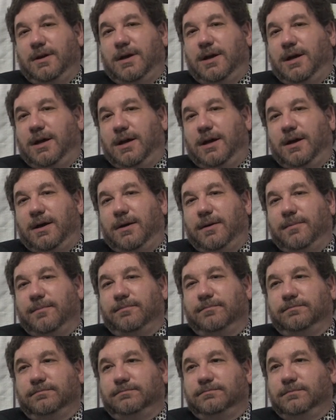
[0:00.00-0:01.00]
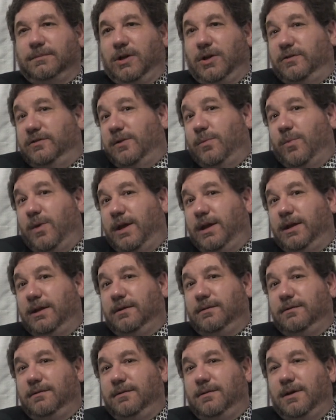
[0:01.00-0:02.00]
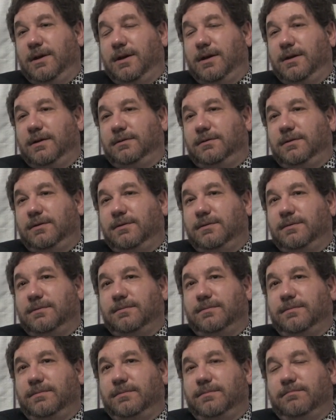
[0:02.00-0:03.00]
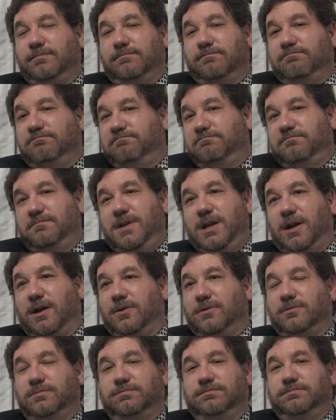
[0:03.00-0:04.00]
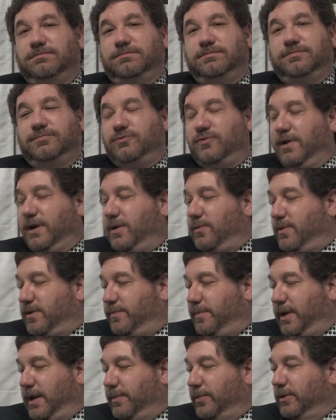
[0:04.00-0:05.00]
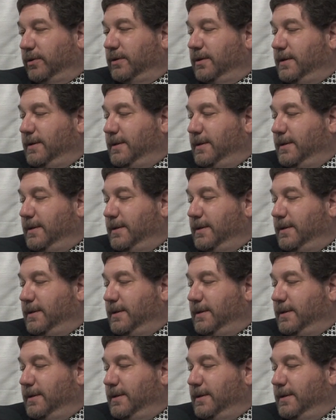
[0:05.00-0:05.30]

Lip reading: because I'm waiting to, drink it with people.